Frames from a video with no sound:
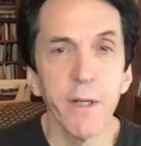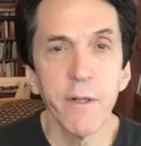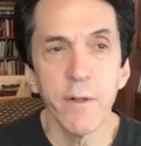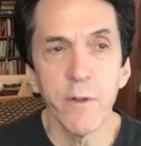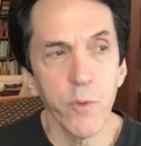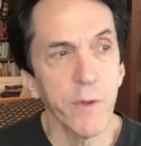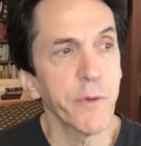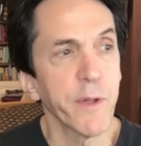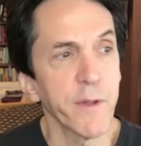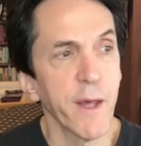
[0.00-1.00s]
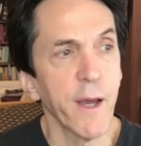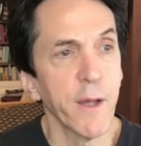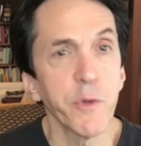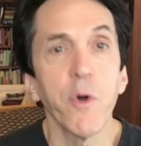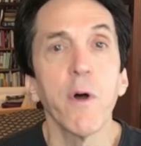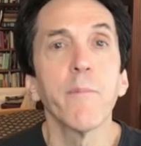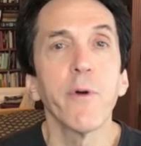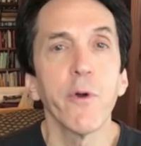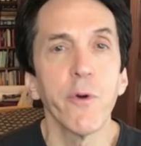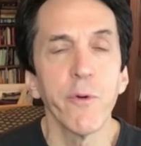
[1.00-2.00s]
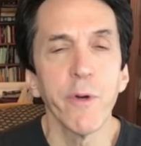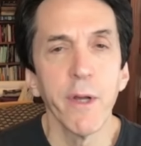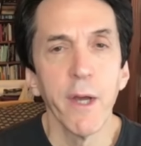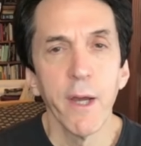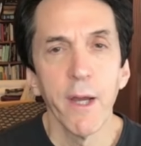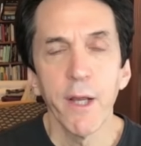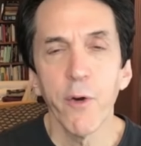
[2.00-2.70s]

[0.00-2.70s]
so I didn't get beaten. One says, I saw a bird.